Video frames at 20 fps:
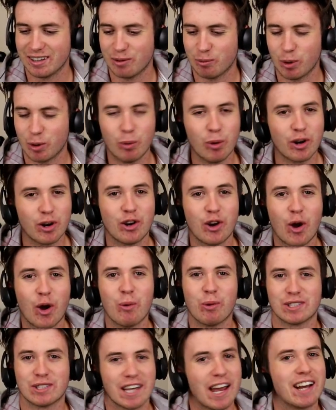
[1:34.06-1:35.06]
we want to know
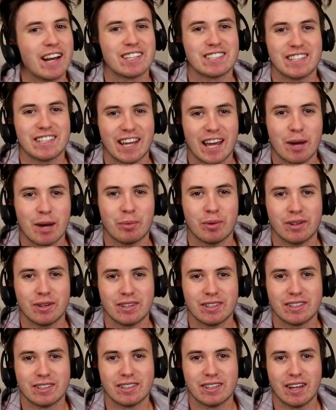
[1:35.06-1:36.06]
what's actually
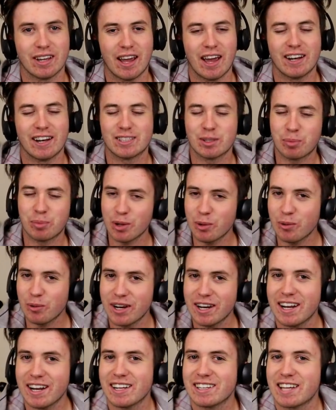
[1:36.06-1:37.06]
happened. And it's a bit
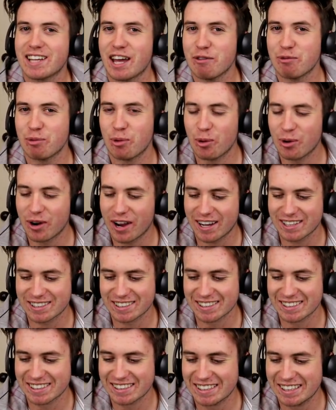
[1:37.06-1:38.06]
weird how Dave Warner
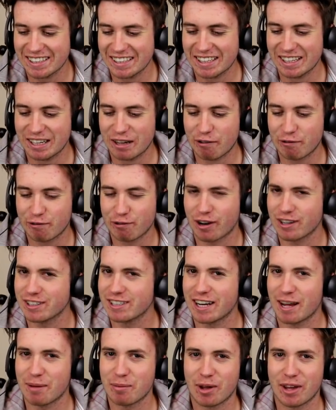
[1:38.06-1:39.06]
hasn't
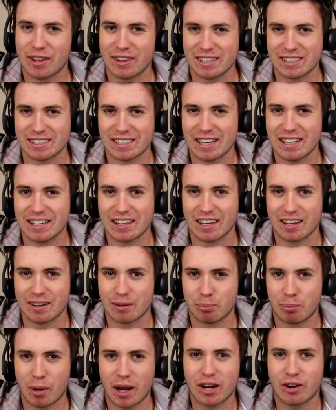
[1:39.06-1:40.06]
fronted up like this either.
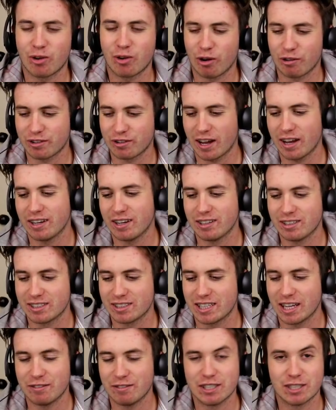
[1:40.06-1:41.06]
Bancroft and
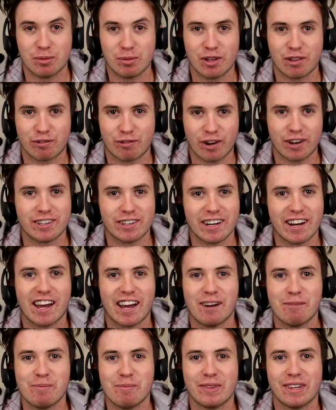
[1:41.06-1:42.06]
Stevie Smith fronted
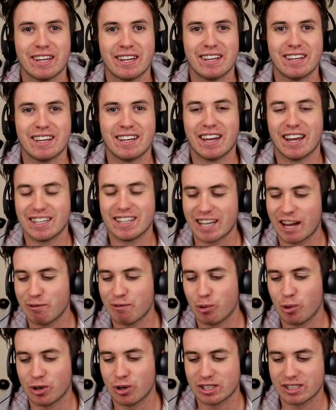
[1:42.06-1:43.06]
up, and Dave
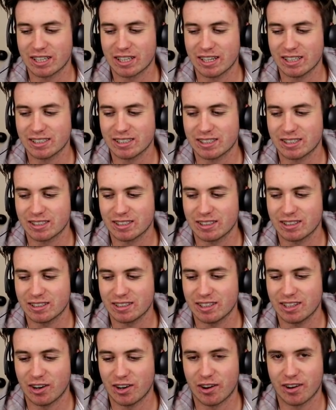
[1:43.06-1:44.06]
Warner says,
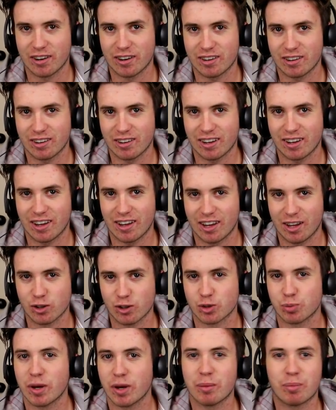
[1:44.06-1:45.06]
you know, he'll
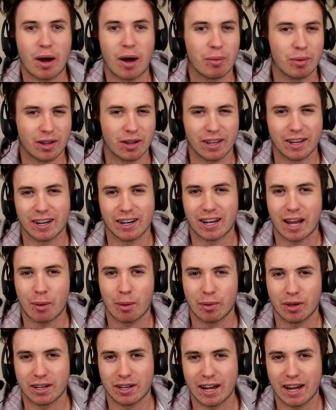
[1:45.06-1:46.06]
speak publicly in a
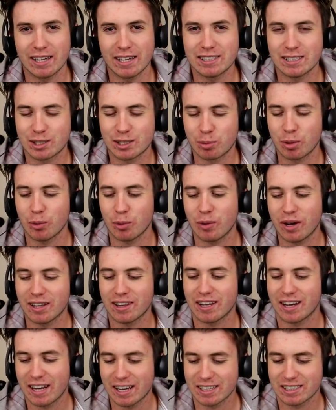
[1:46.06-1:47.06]
couple of days. It's a bit
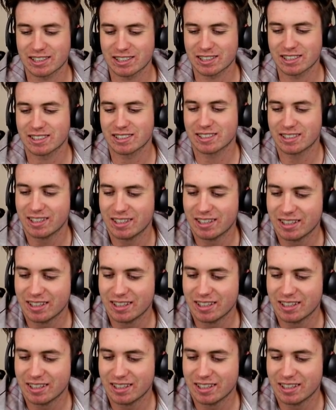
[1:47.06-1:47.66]
weird that he hasn't just,